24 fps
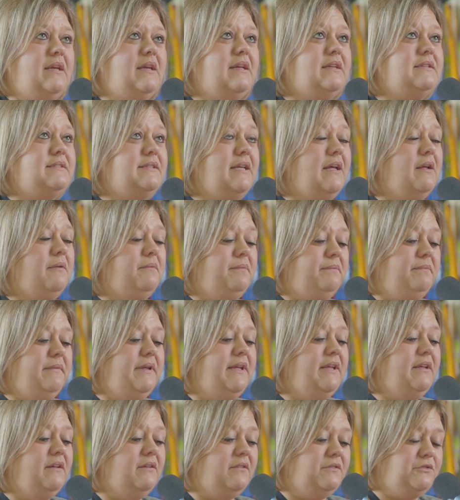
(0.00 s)
It's helped
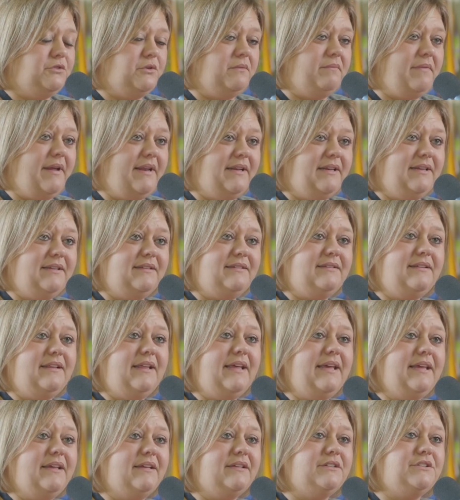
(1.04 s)
me heal
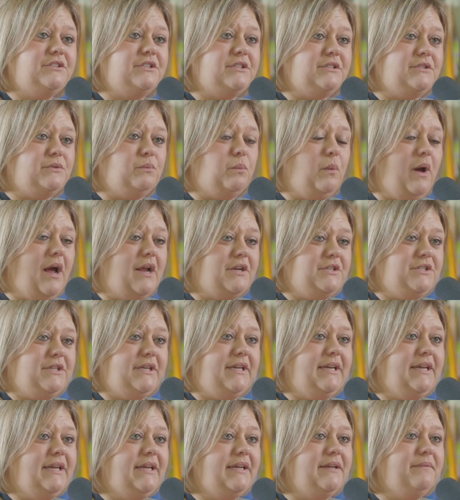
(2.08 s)
tremendously. Just
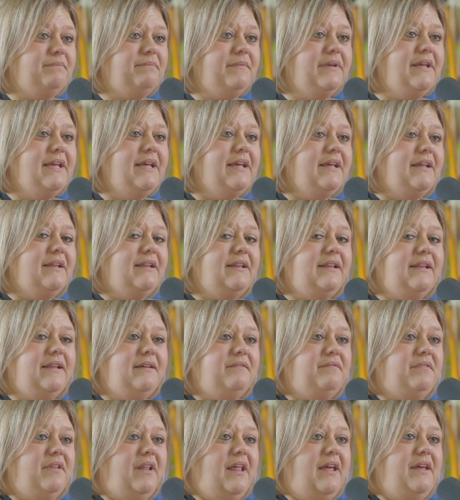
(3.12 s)
watching him
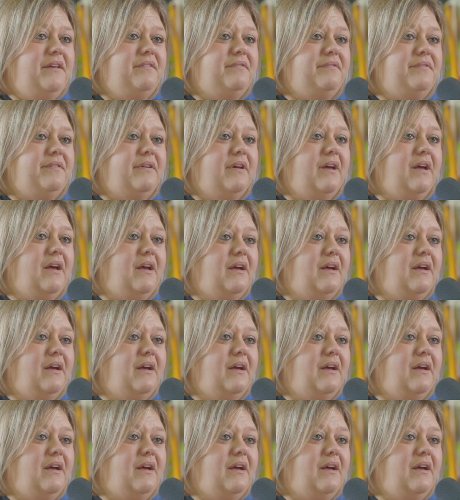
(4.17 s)
live life.